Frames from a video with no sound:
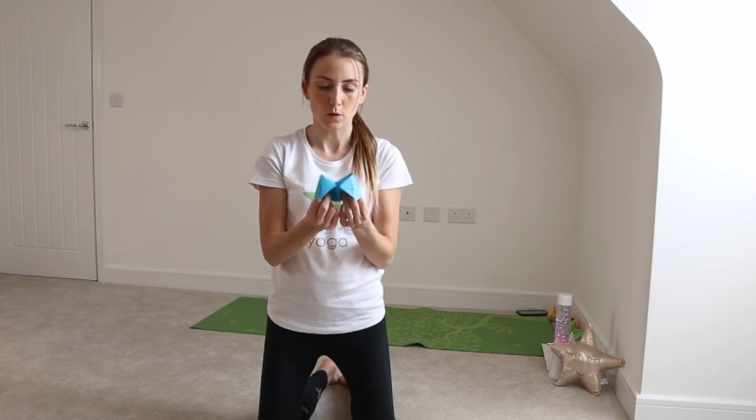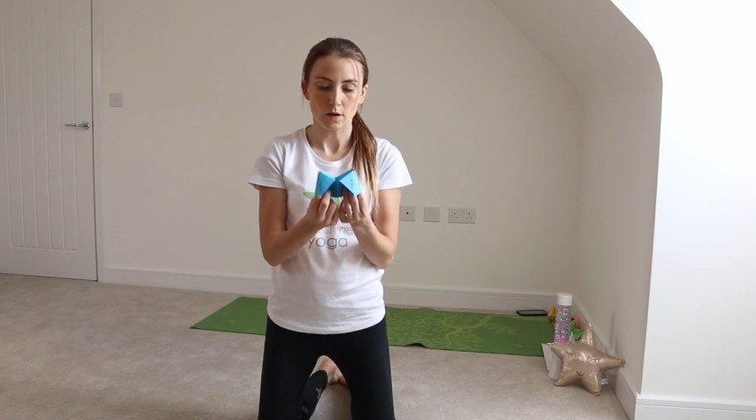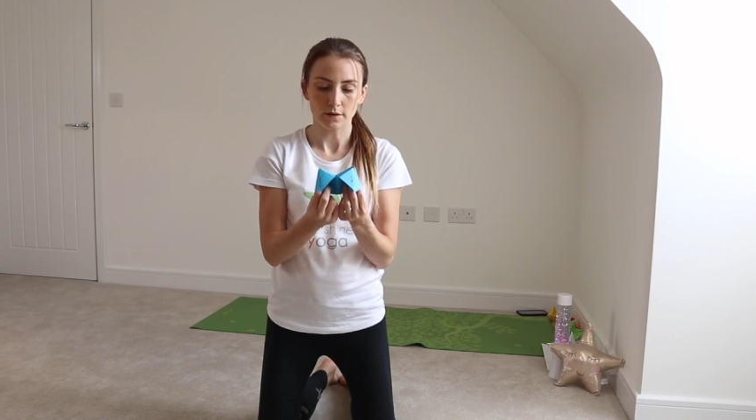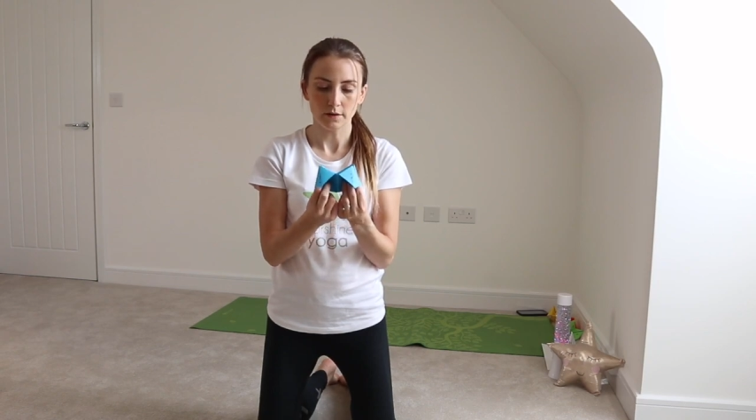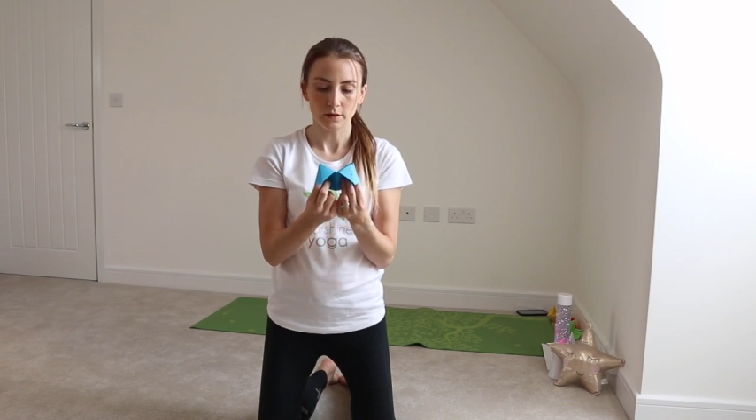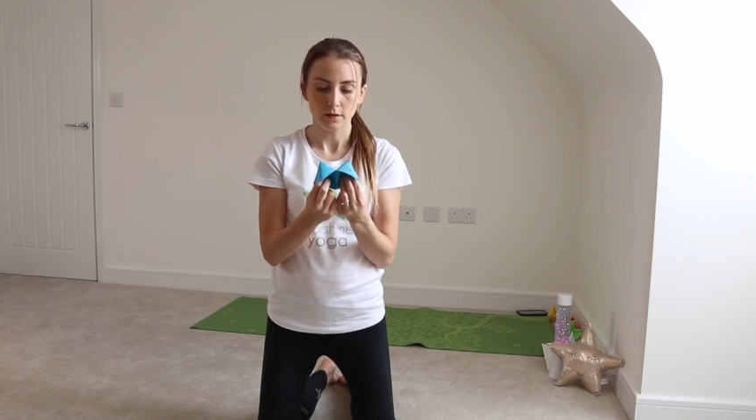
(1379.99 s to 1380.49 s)

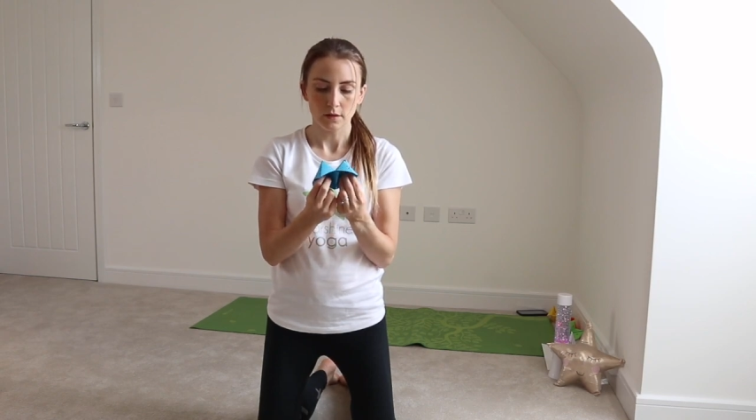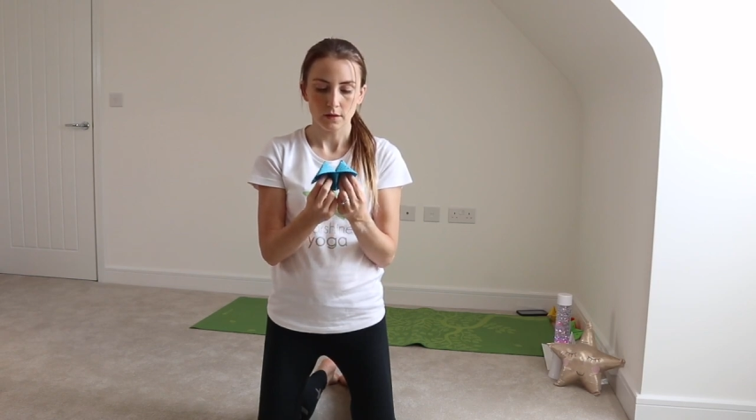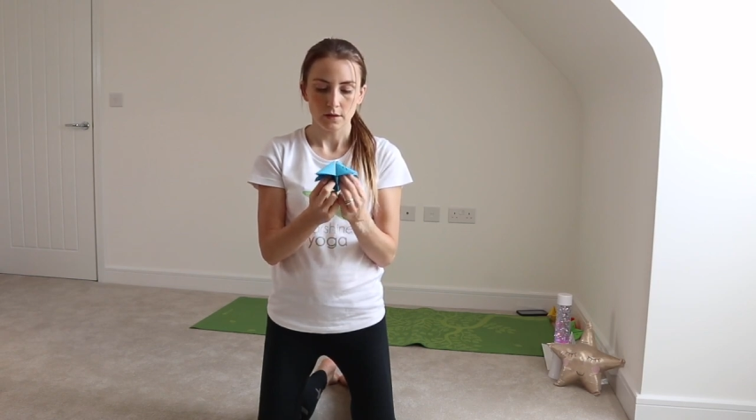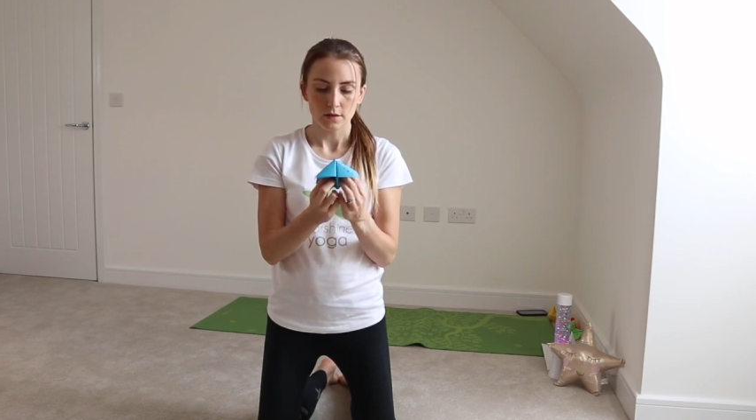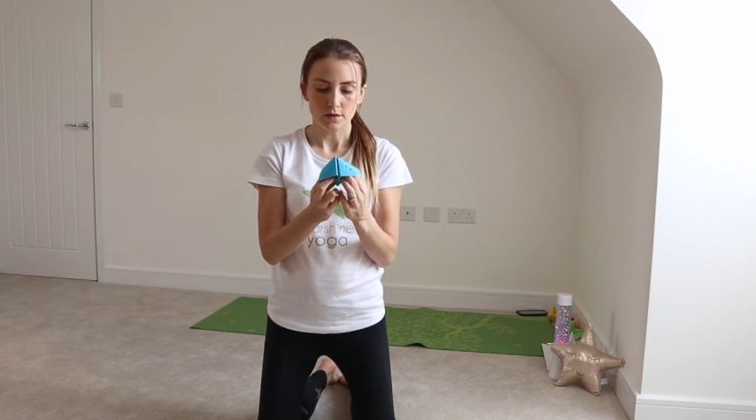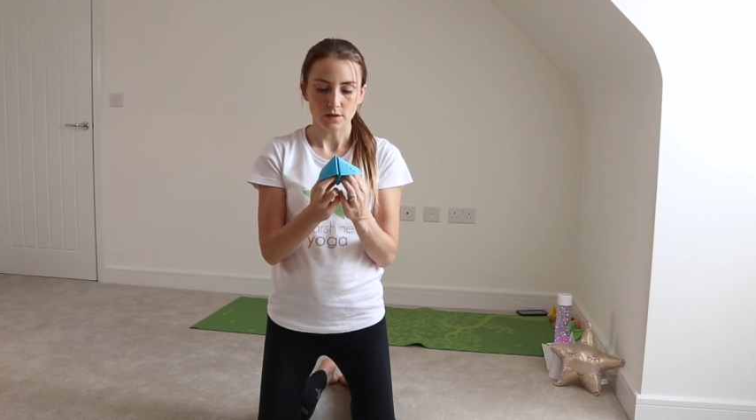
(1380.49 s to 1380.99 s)
1,
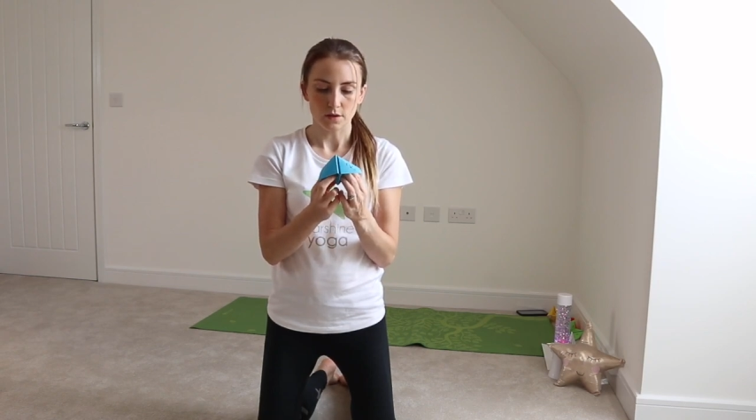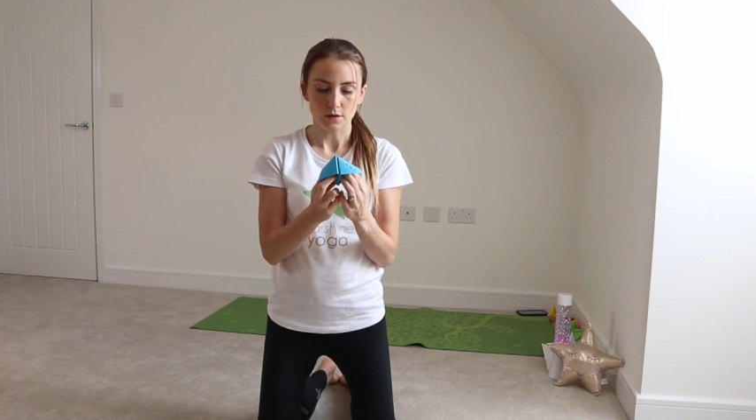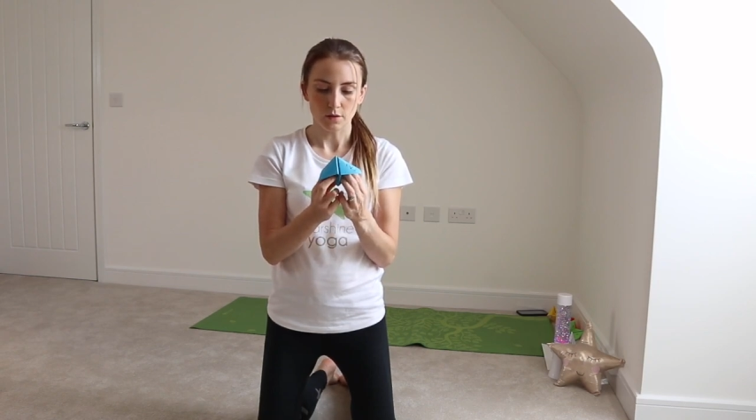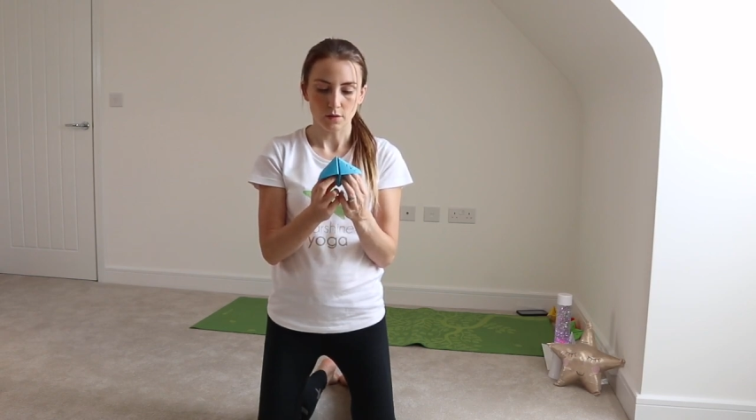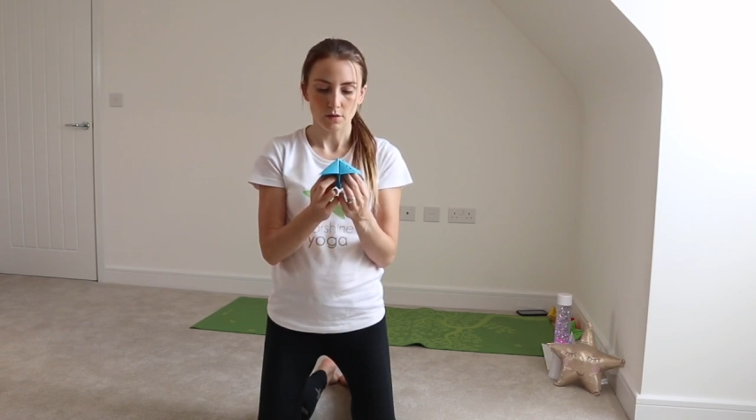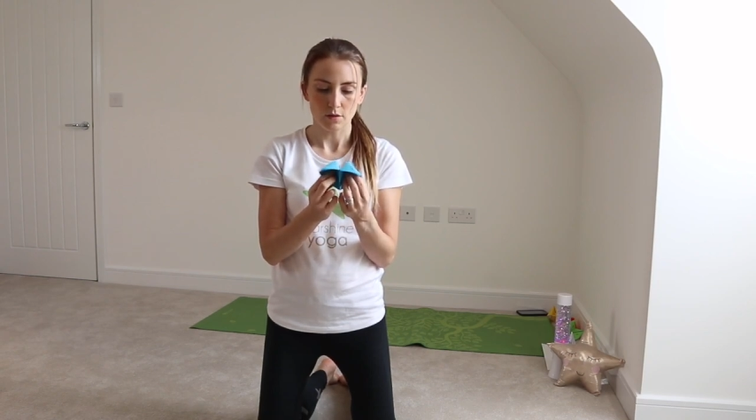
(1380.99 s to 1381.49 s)

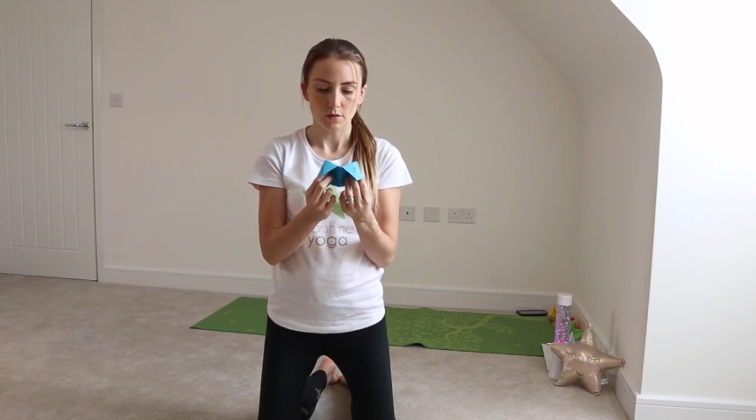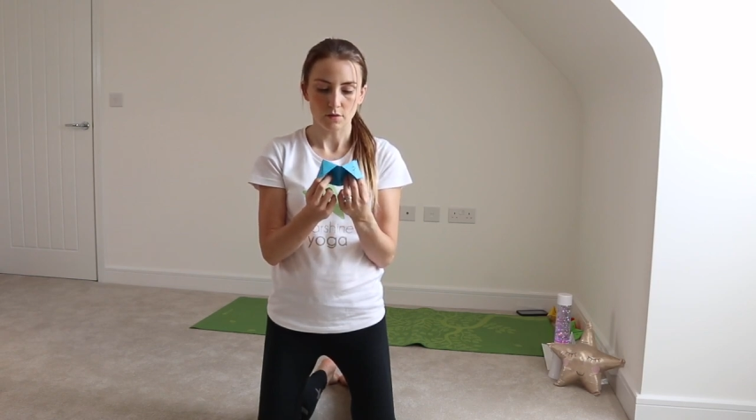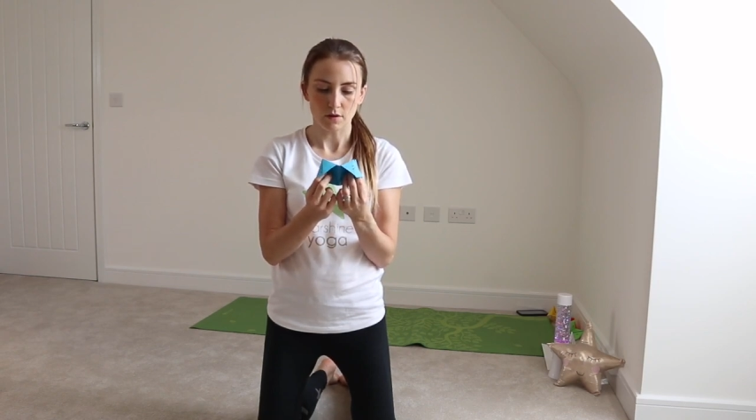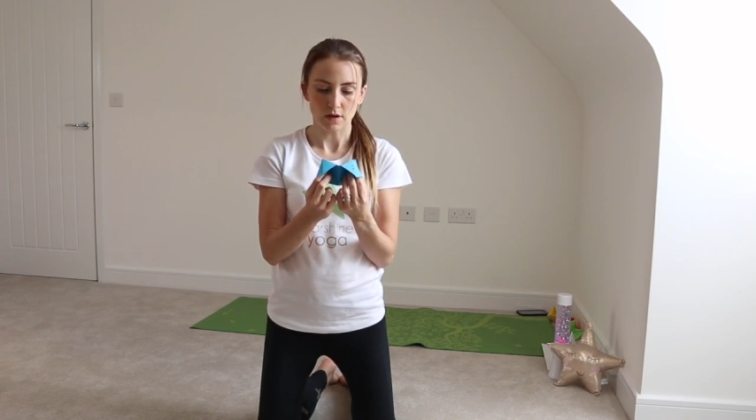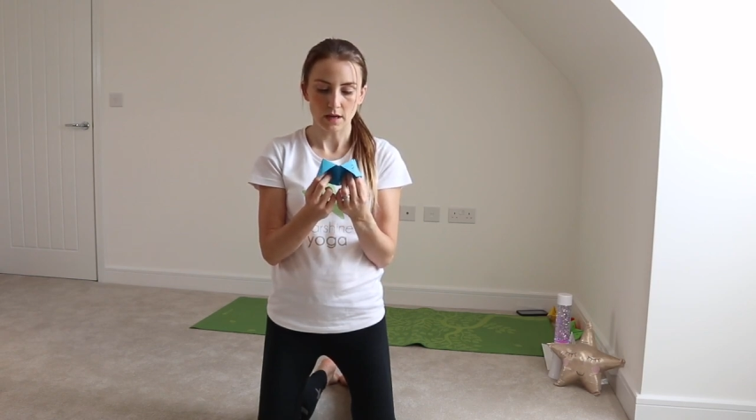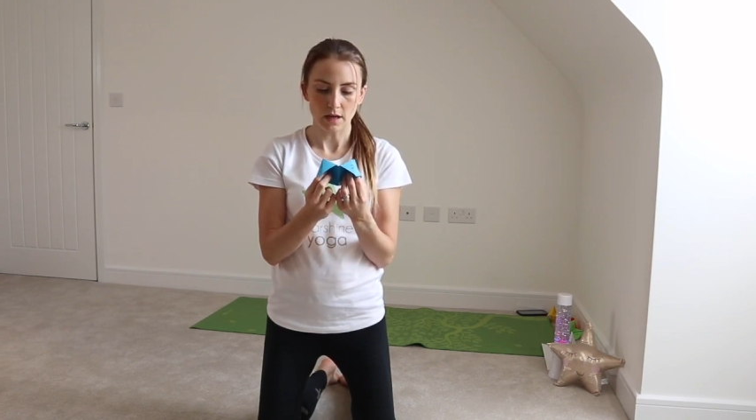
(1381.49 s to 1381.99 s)
2,
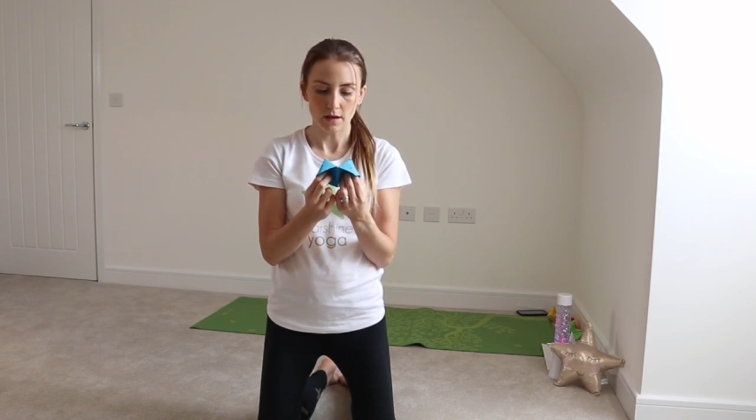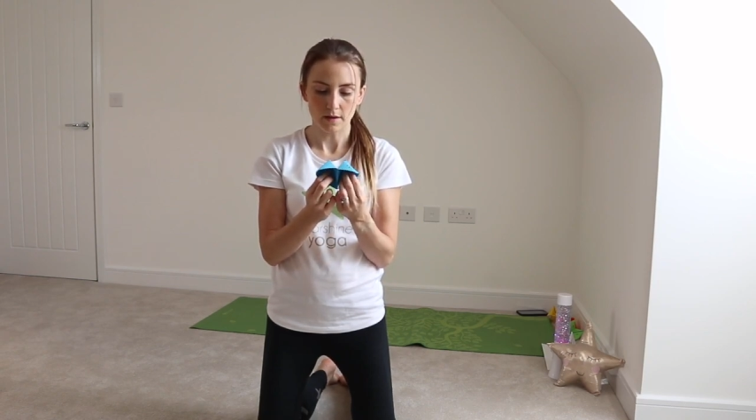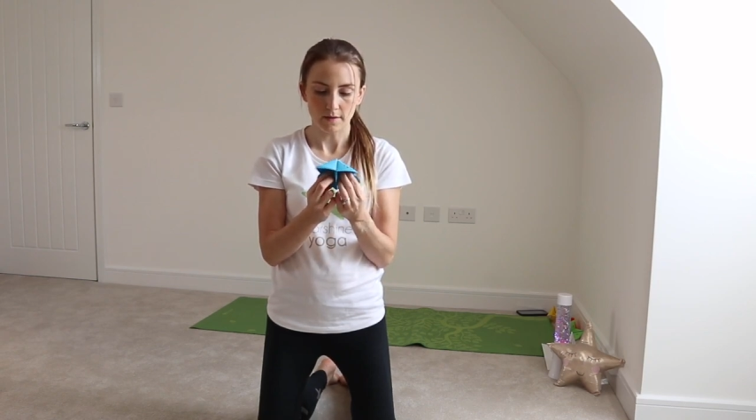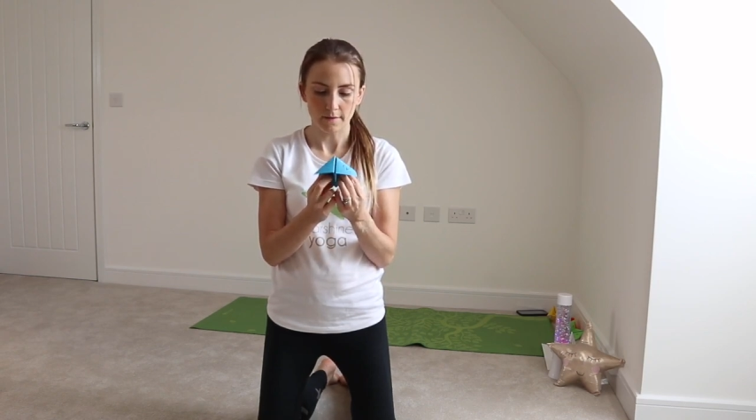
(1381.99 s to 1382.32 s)
3,